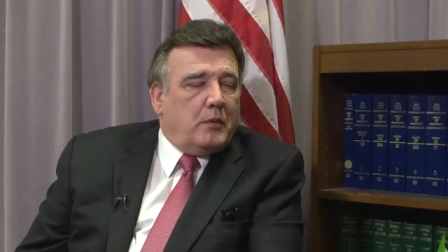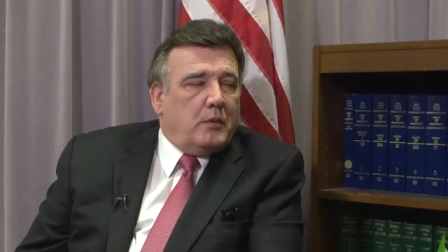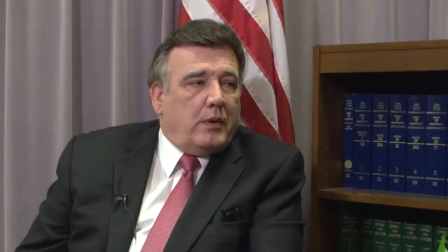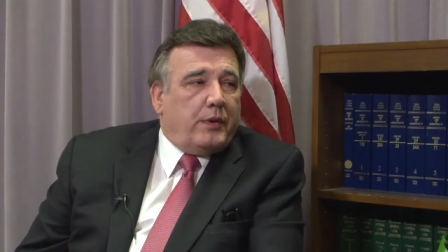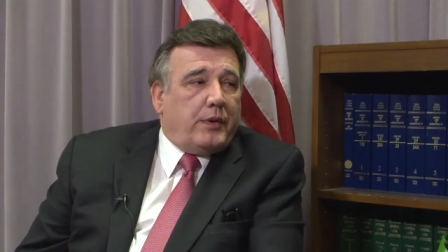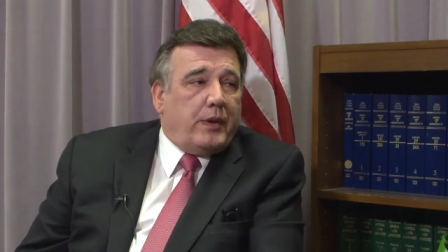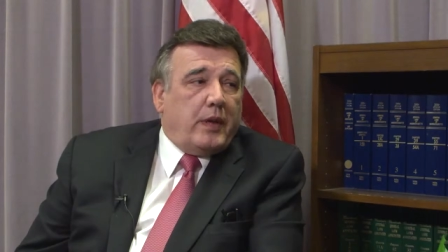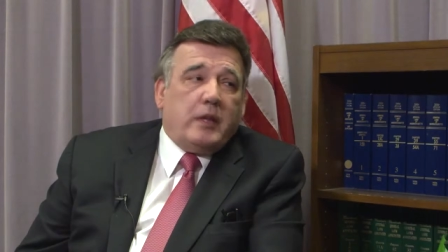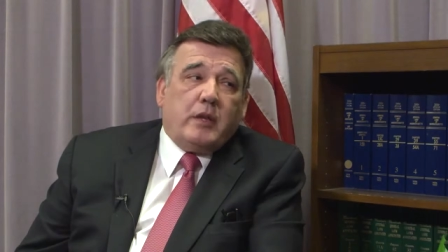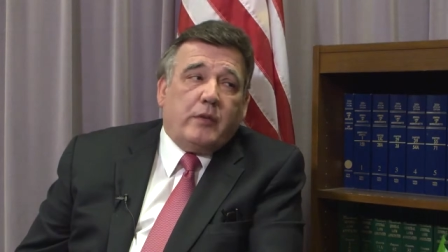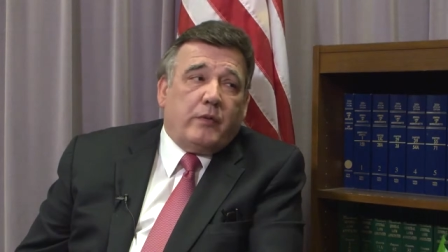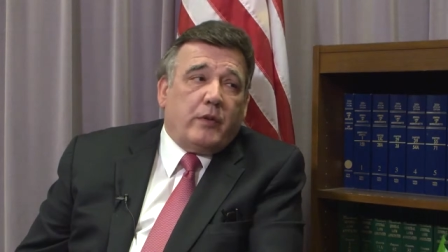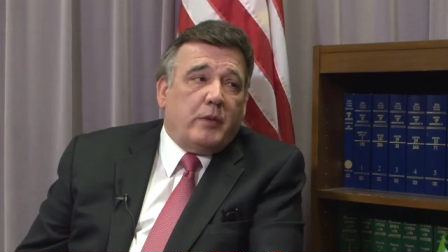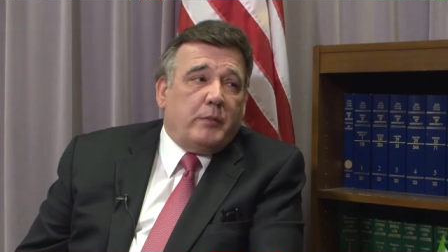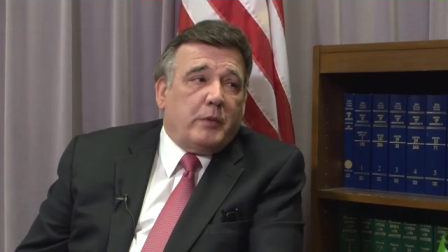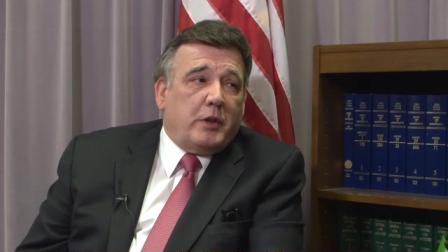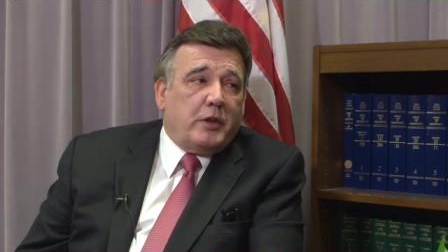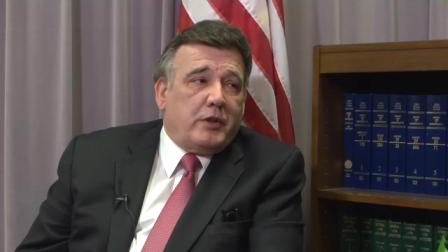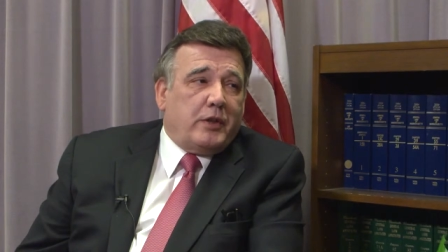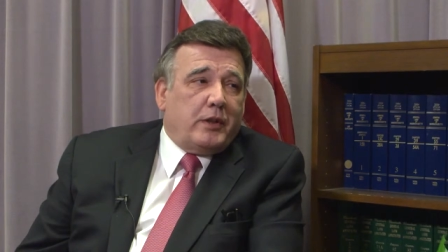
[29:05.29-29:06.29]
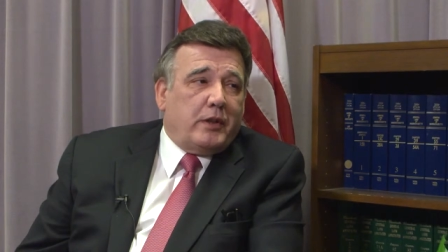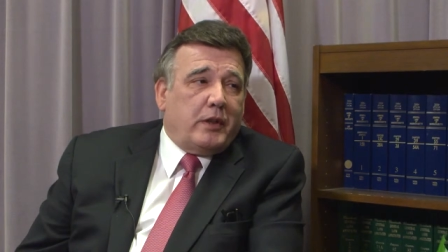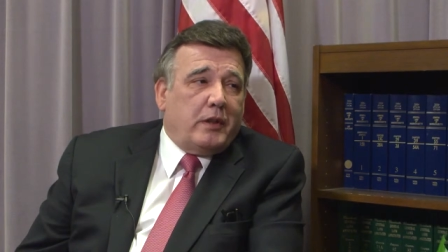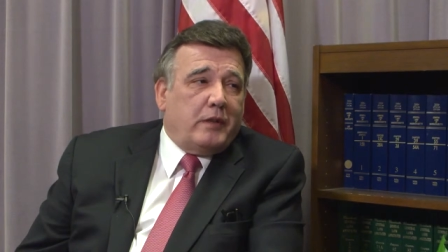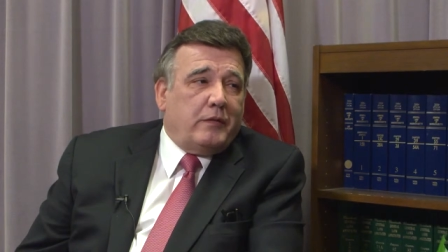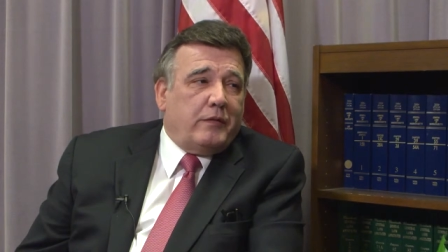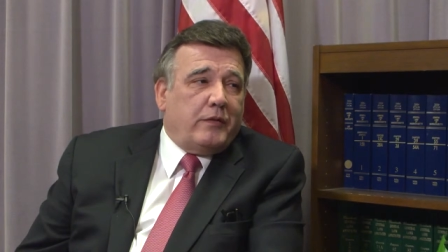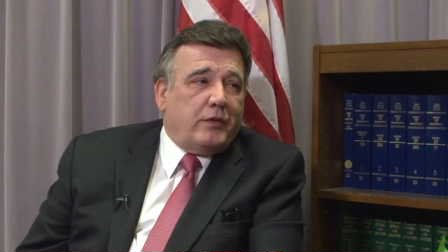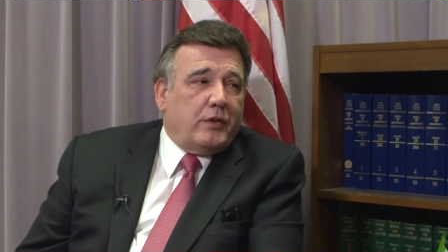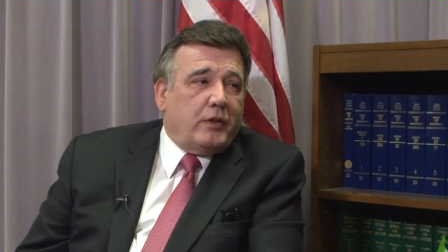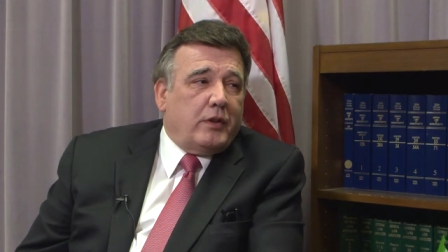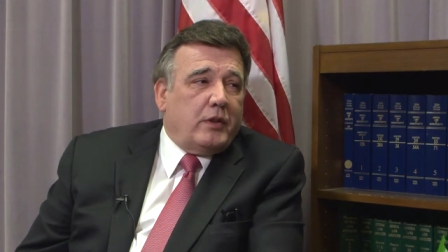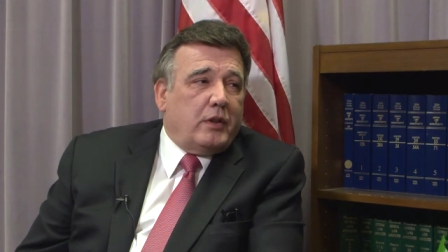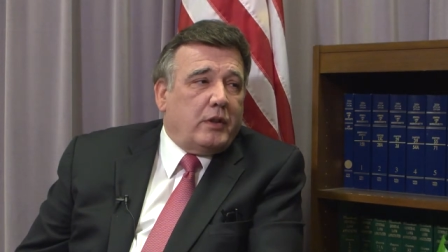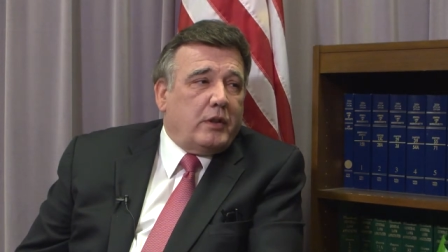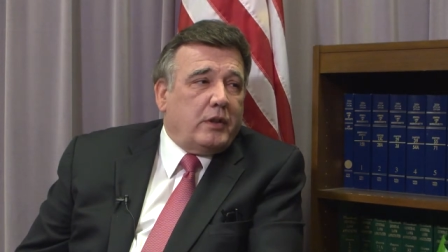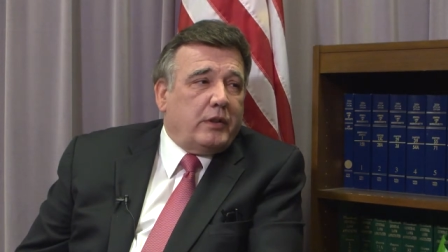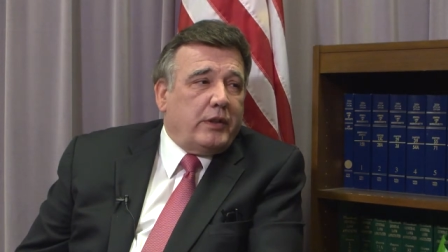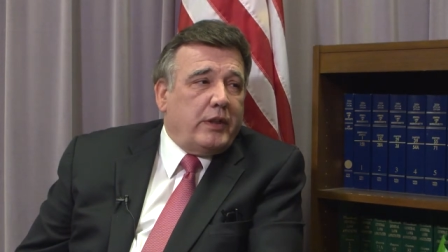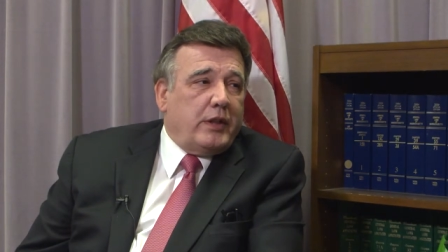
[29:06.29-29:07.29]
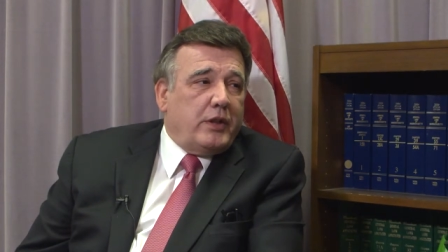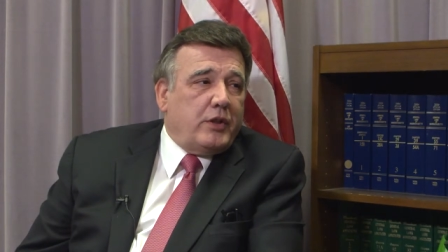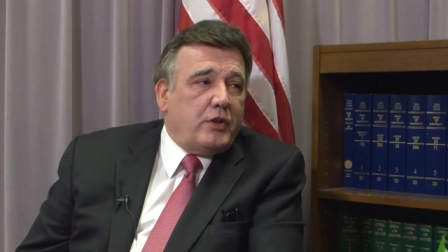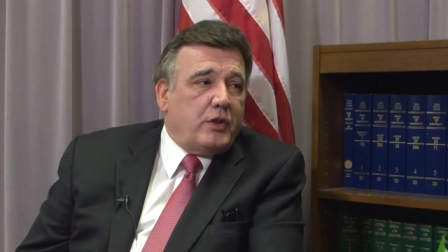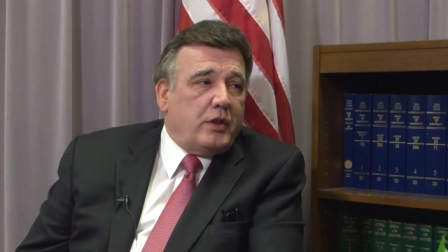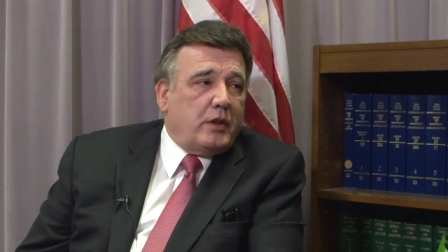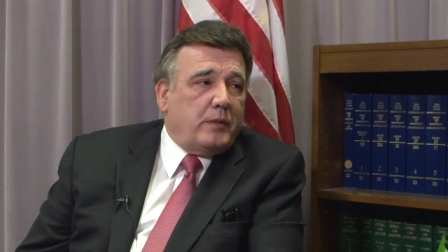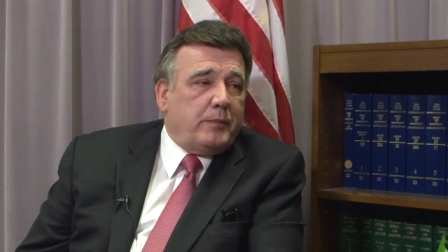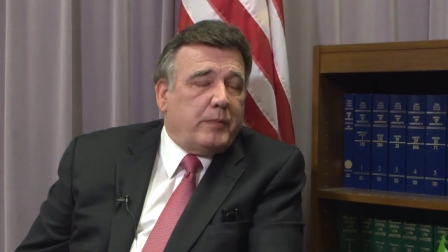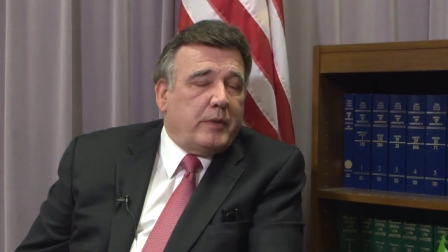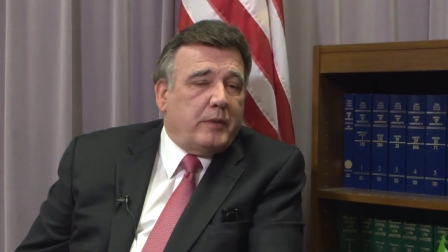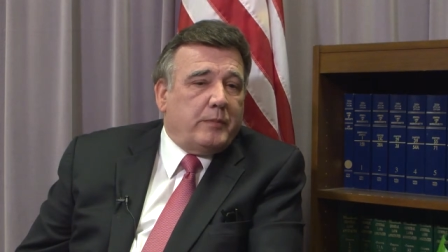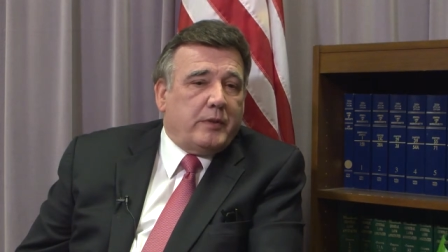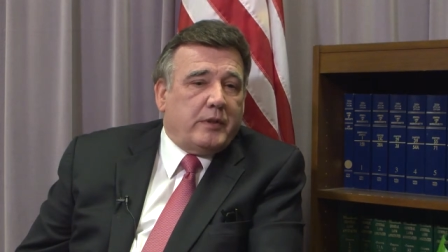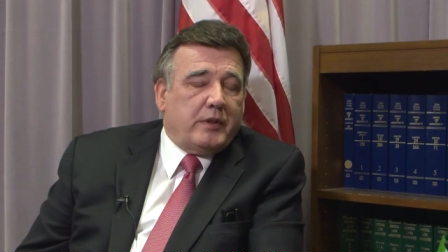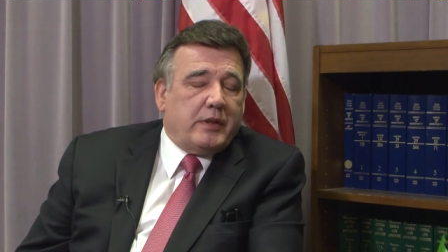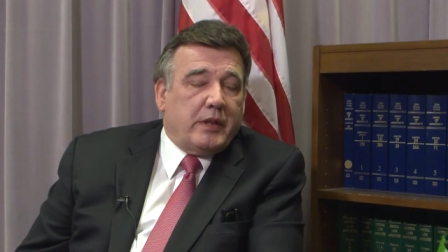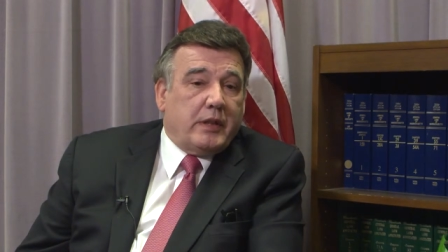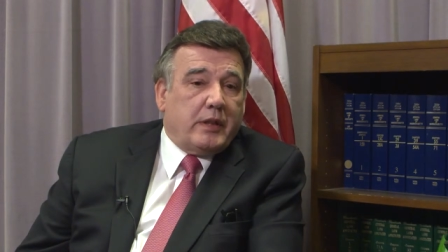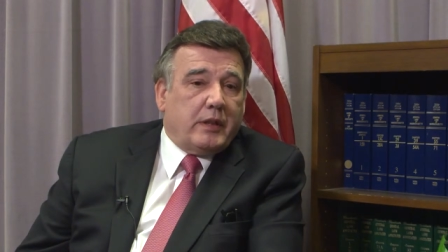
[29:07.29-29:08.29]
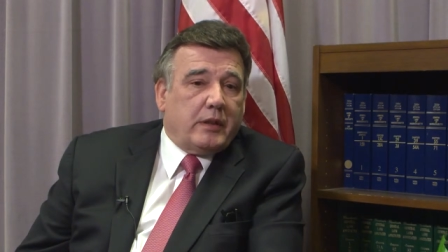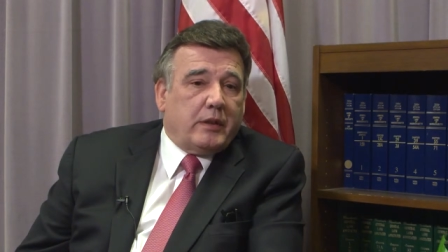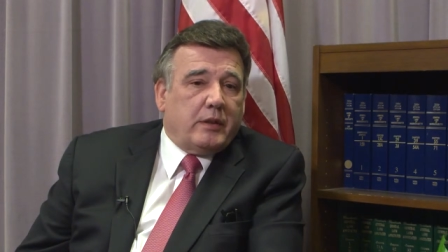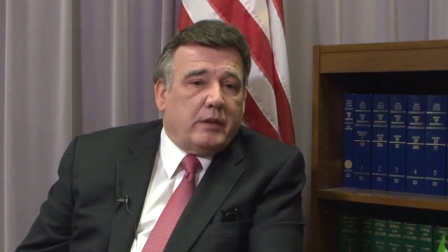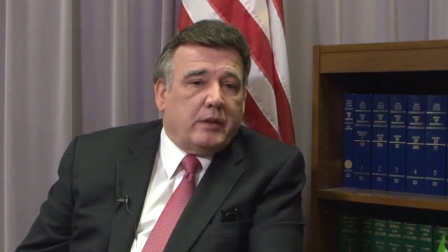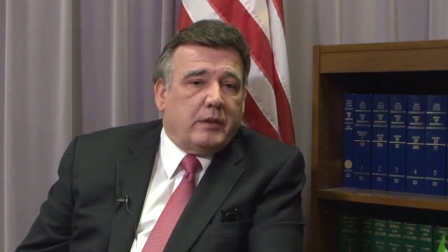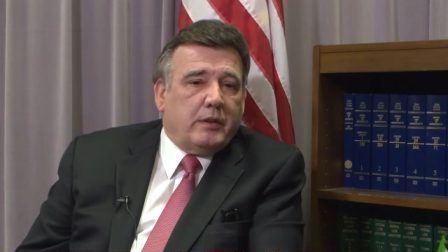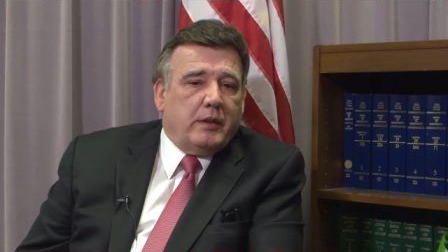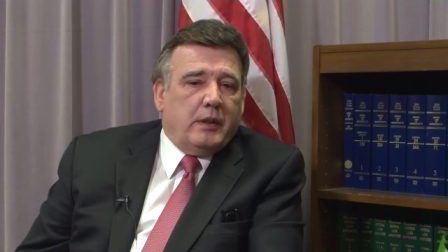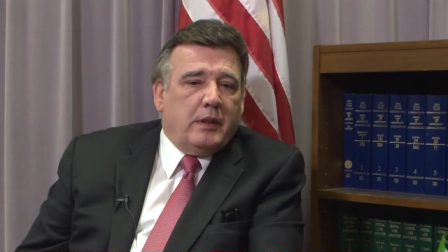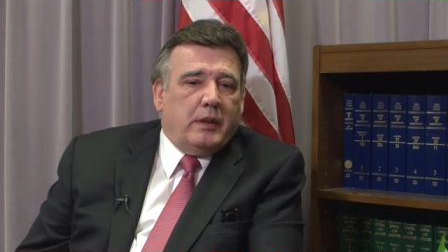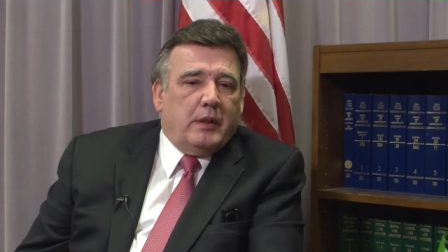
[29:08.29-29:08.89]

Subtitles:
Well, thank you very much again for your leadership, in particular